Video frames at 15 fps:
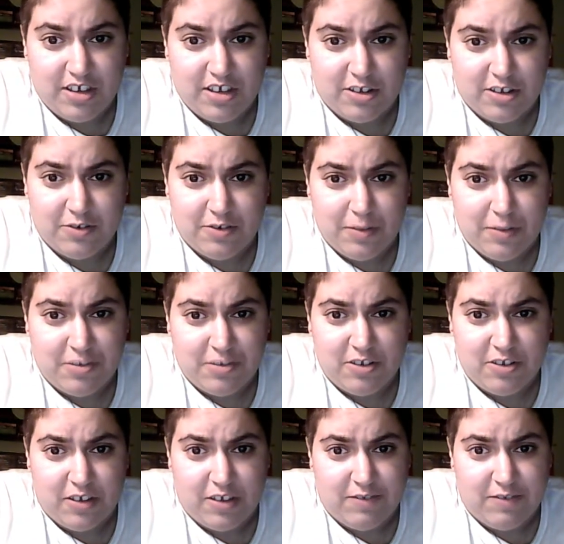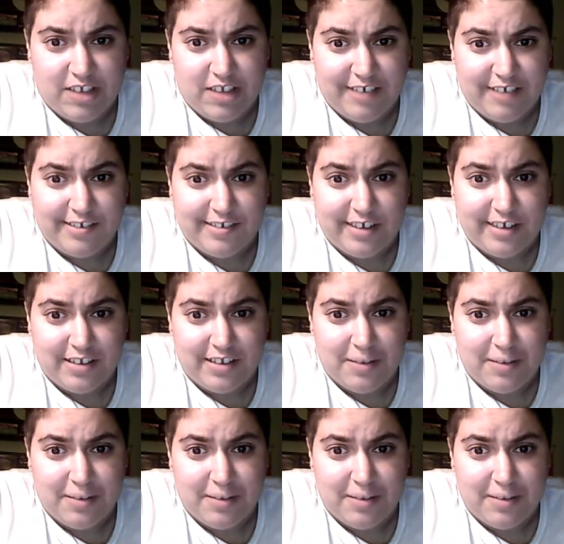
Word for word: you know, I'm still even hesitant